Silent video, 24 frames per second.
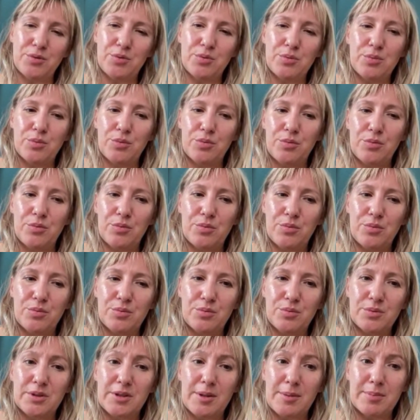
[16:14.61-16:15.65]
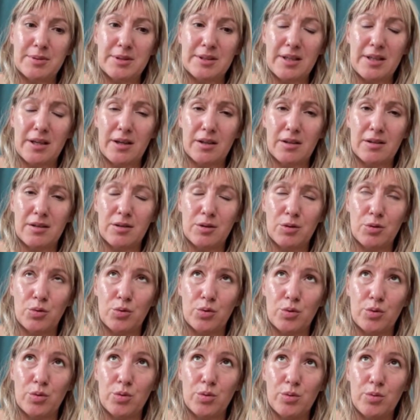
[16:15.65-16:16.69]
to Substack
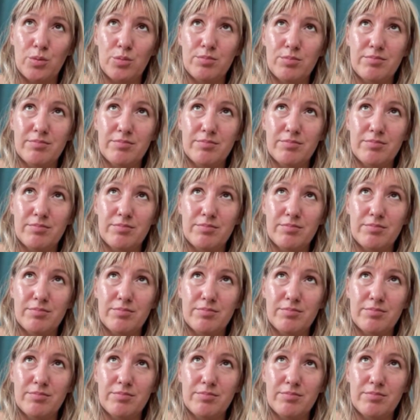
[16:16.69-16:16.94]
guru